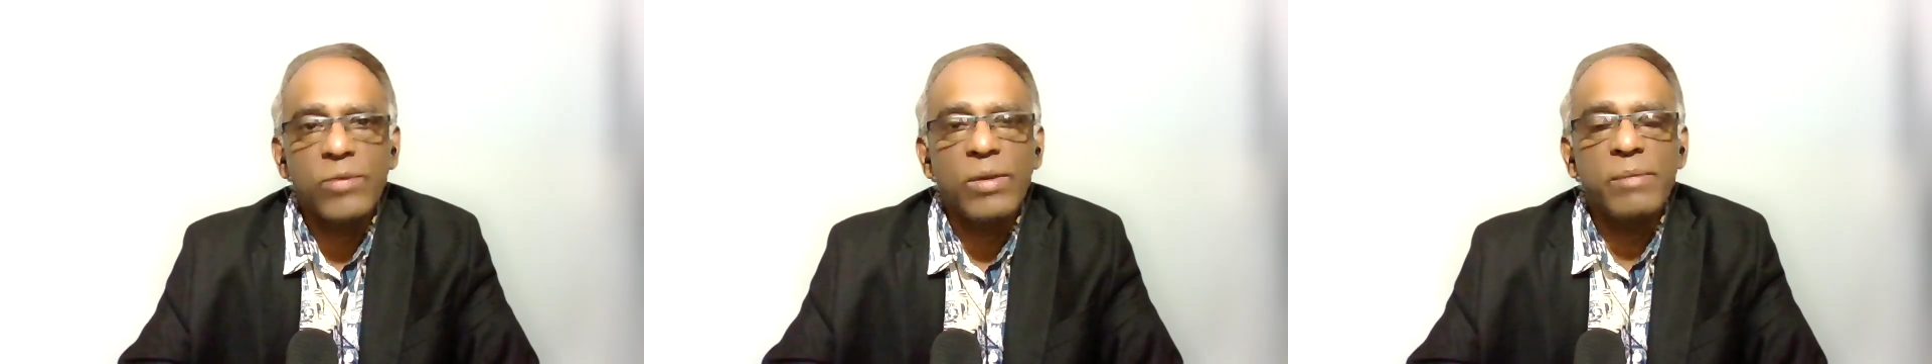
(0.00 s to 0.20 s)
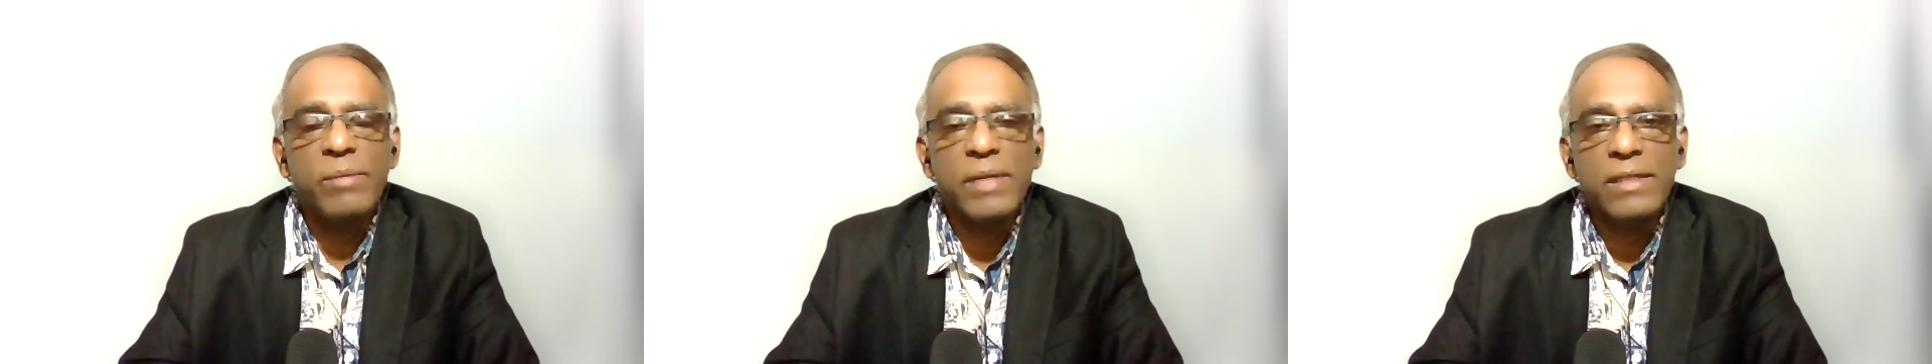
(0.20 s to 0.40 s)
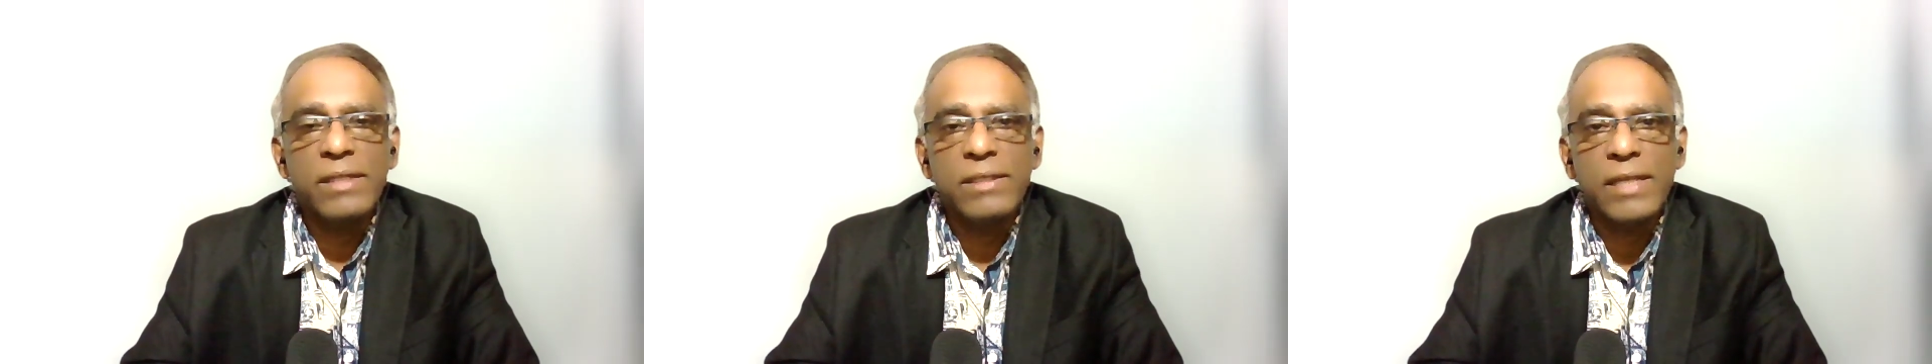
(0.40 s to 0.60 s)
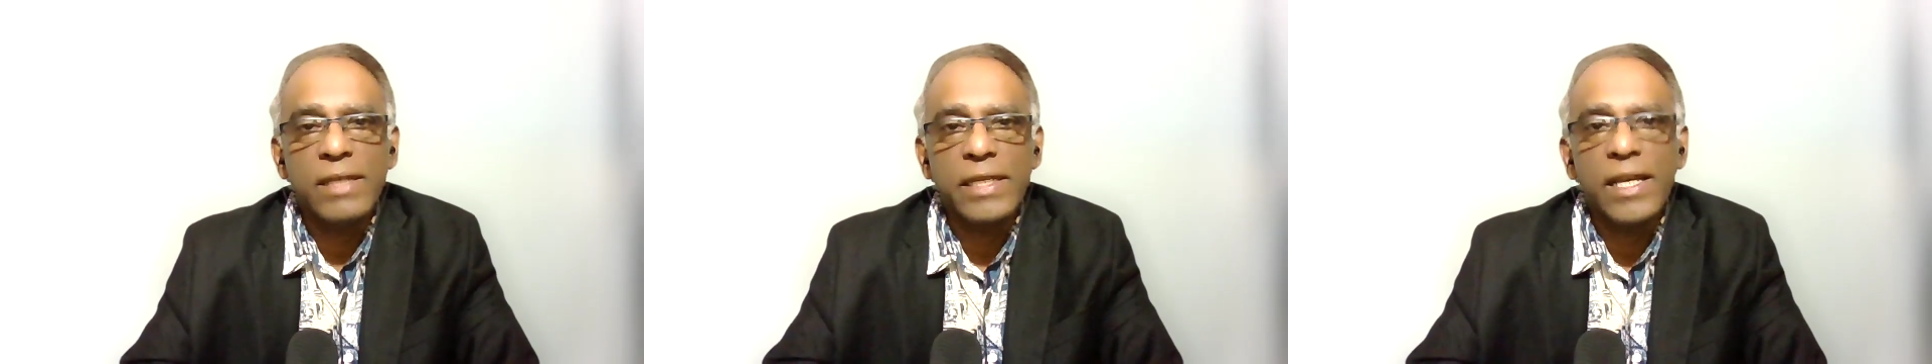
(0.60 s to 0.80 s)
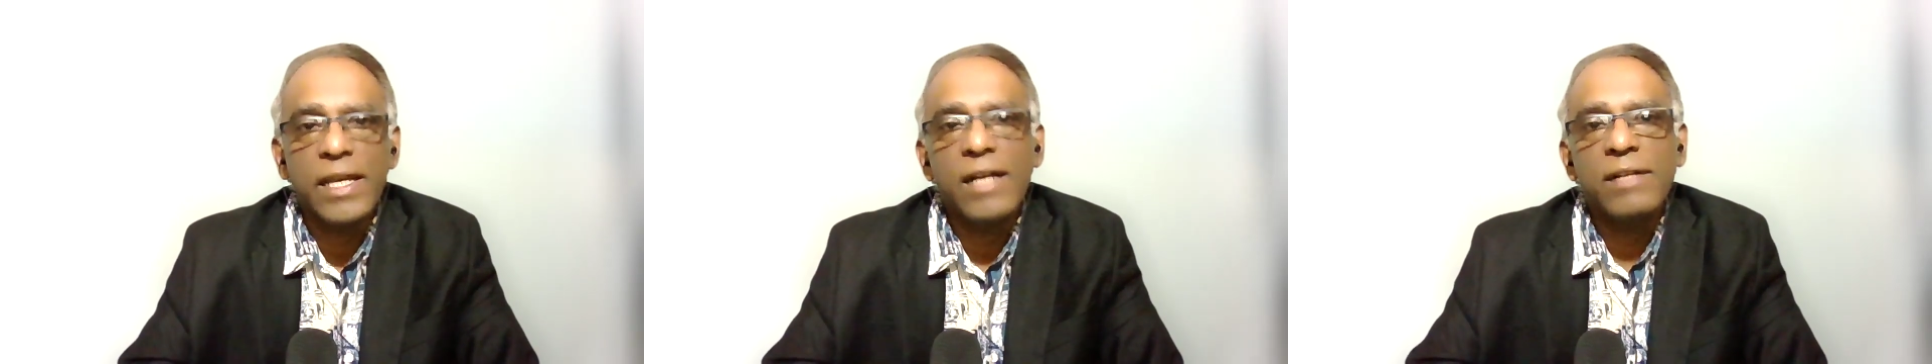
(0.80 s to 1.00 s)
women, the
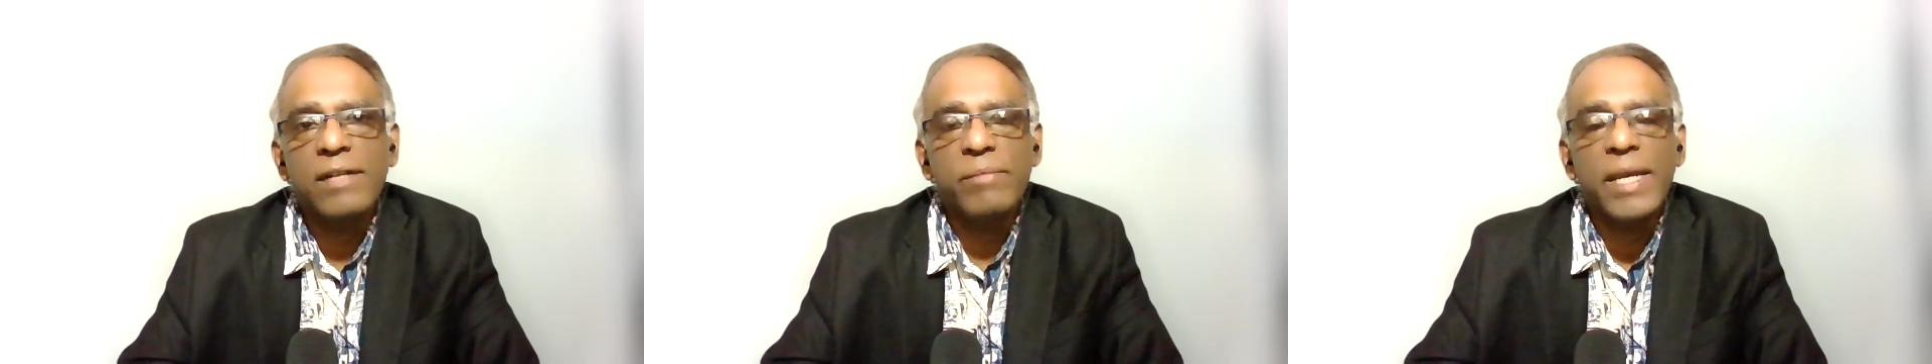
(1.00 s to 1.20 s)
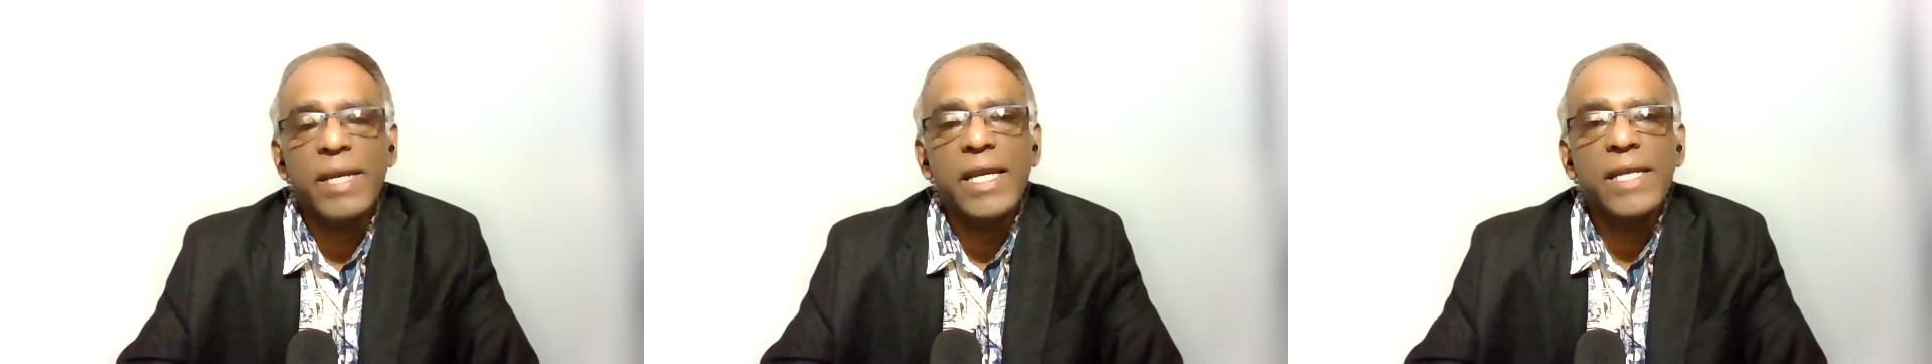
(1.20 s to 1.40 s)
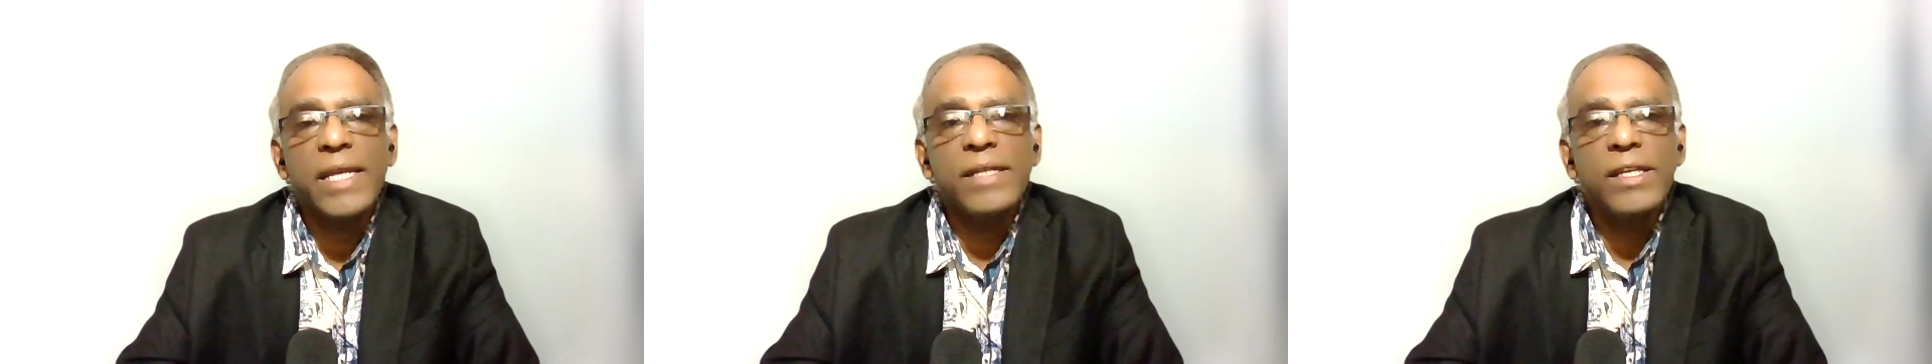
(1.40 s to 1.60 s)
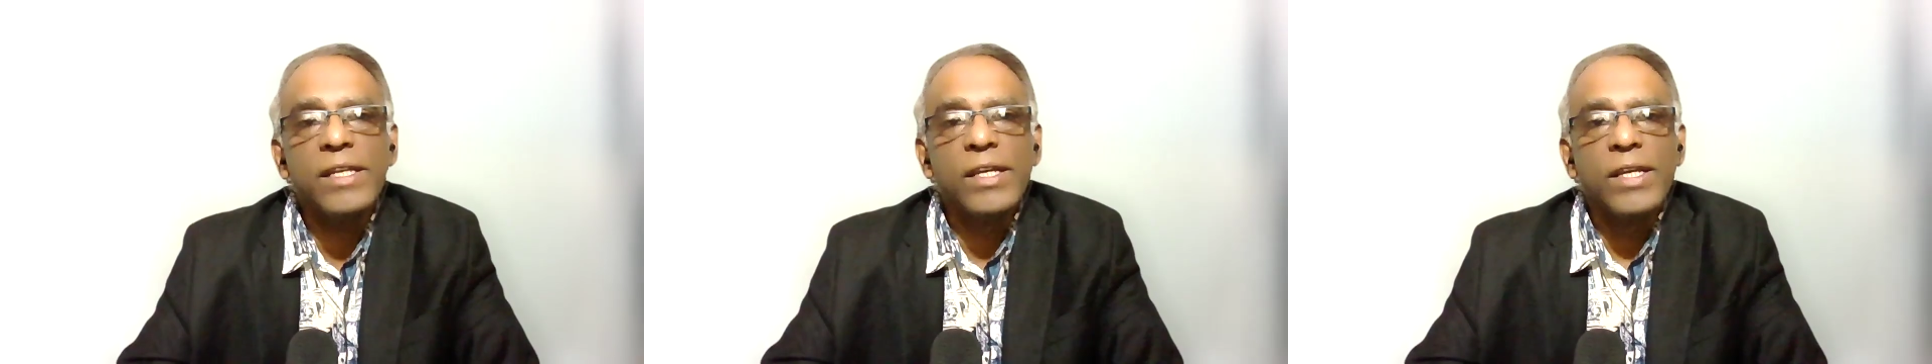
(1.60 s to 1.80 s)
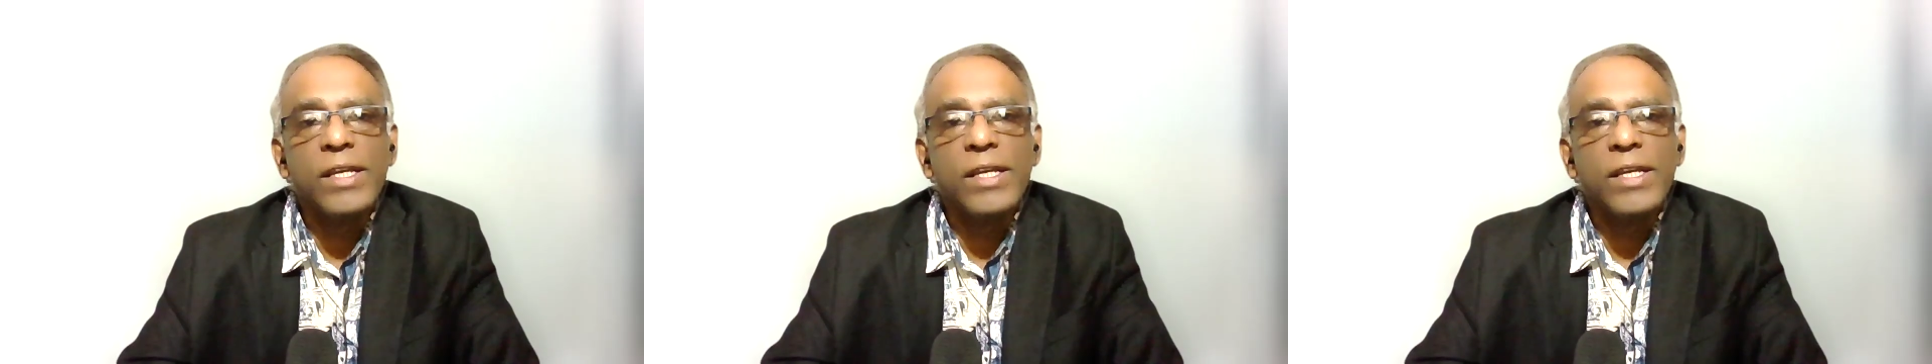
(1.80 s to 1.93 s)
young men